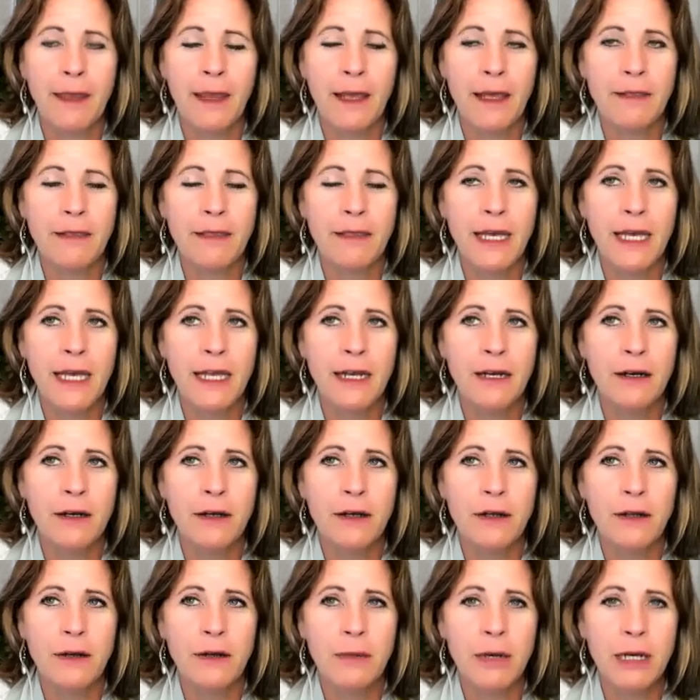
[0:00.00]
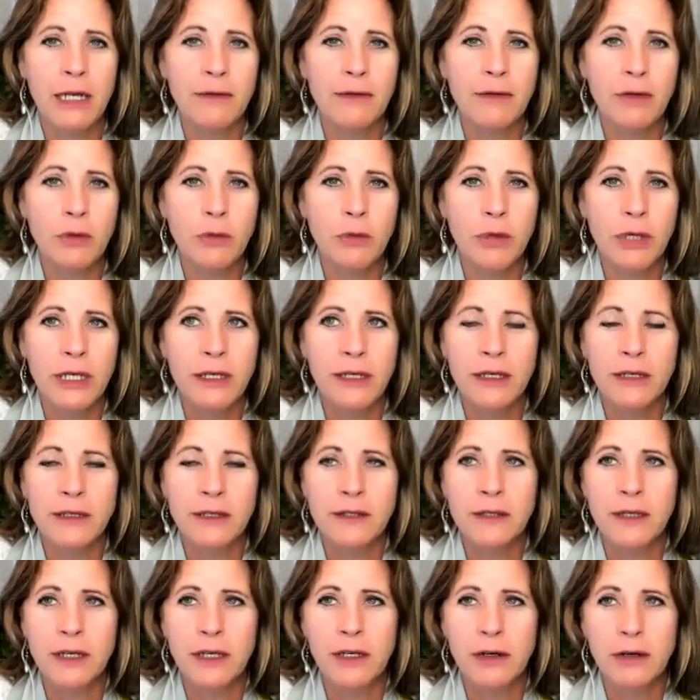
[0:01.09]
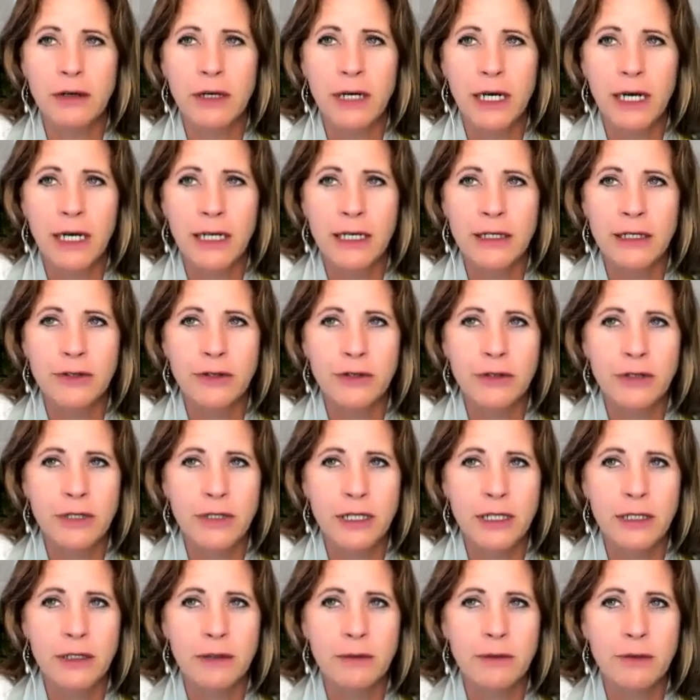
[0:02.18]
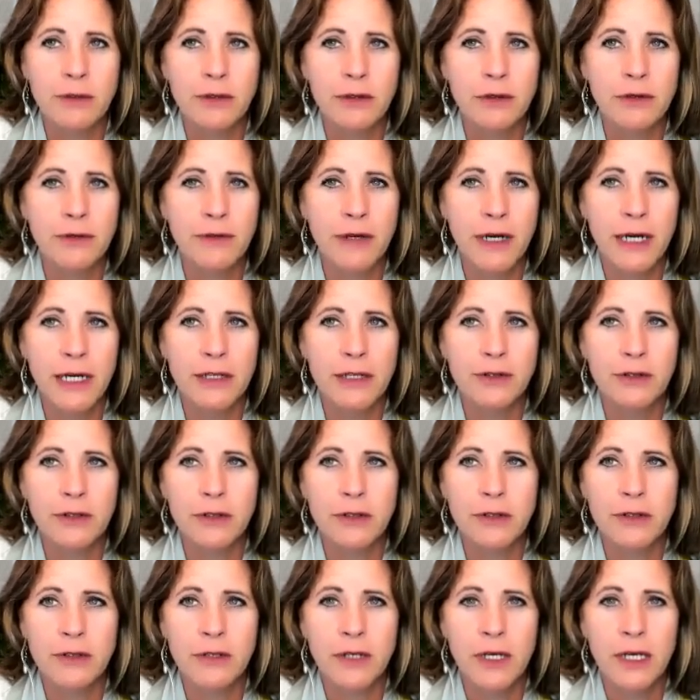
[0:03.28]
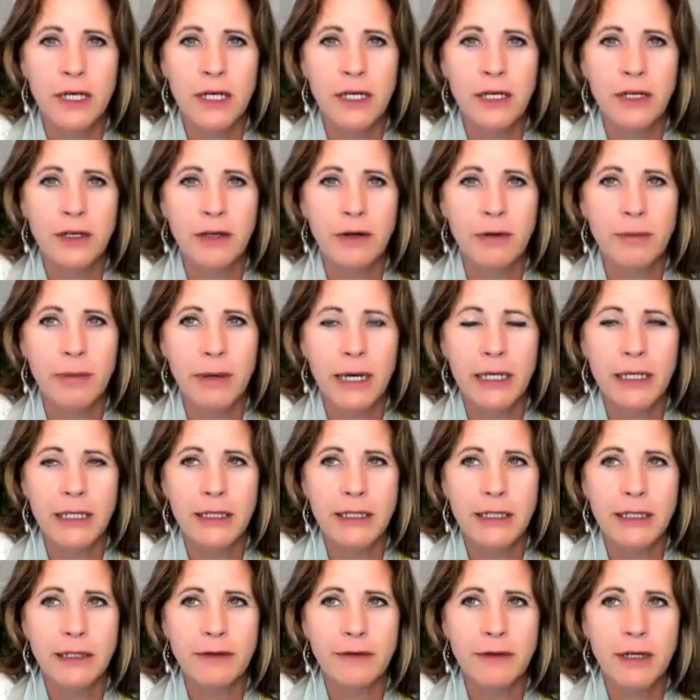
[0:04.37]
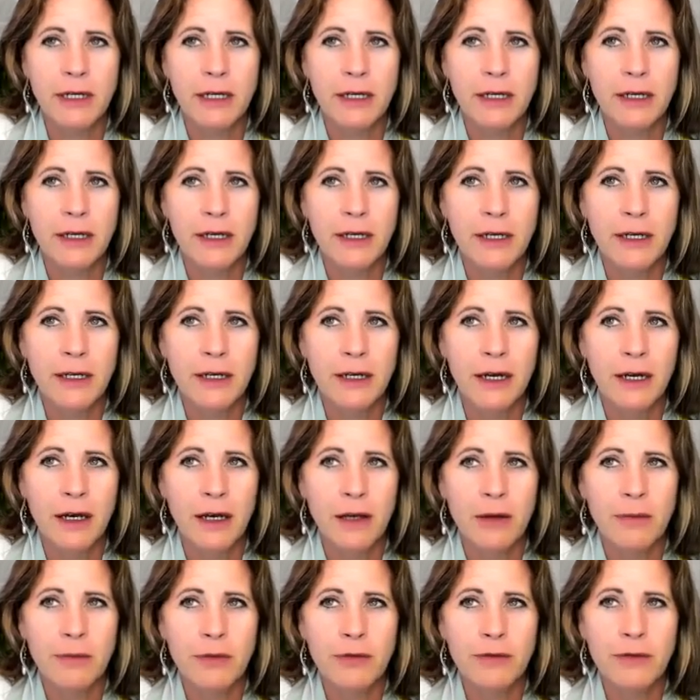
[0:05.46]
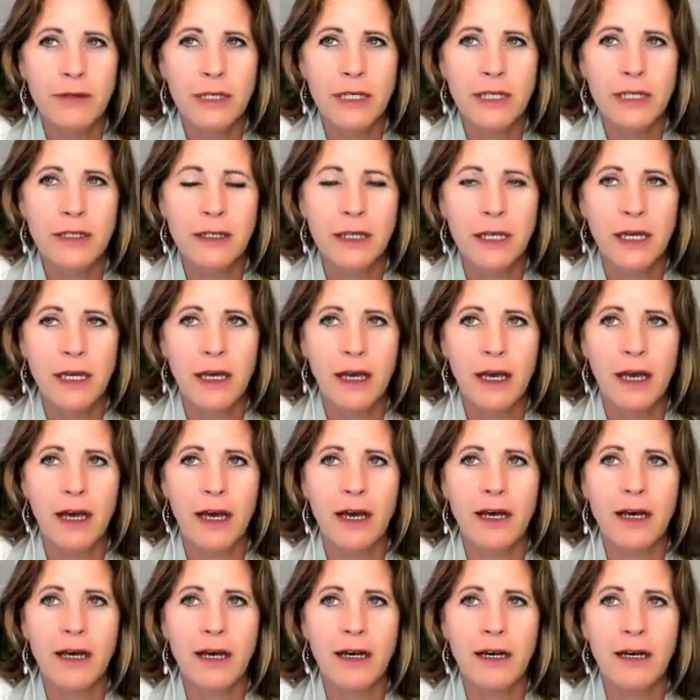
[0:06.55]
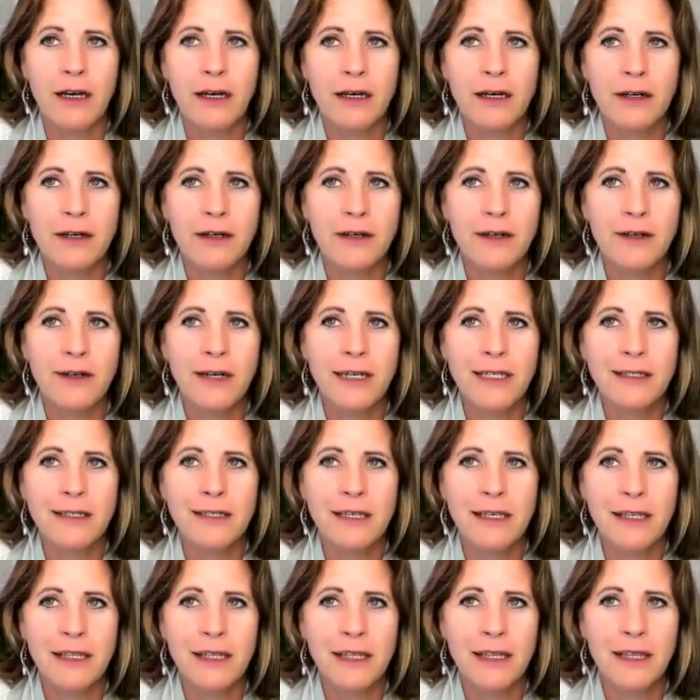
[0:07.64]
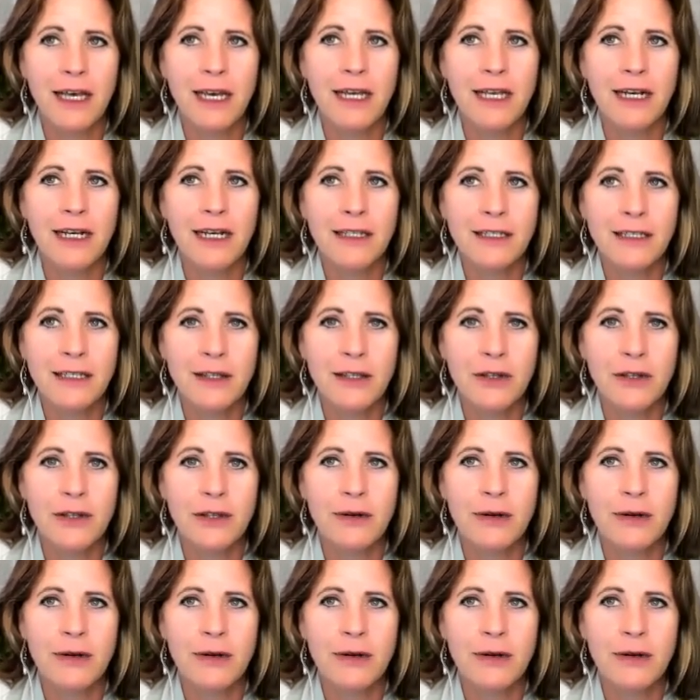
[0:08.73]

And then you might even witness like your guides, your teams, your advisors, your body, Deva, all moving into like, oh, I see the line, I see the